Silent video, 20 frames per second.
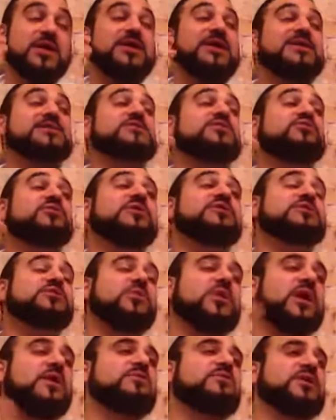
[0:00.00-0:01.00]
There's a reason
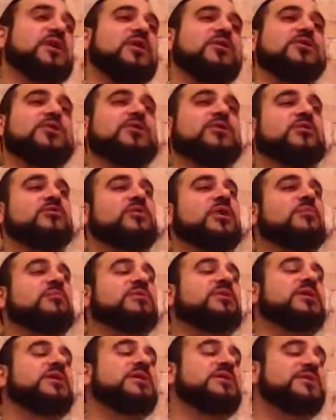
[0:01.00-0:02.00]
why I'm telling you that
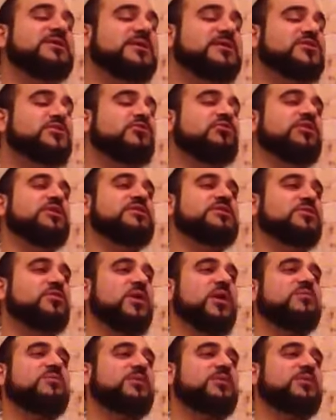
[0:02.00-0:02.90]
There's a reason why I'm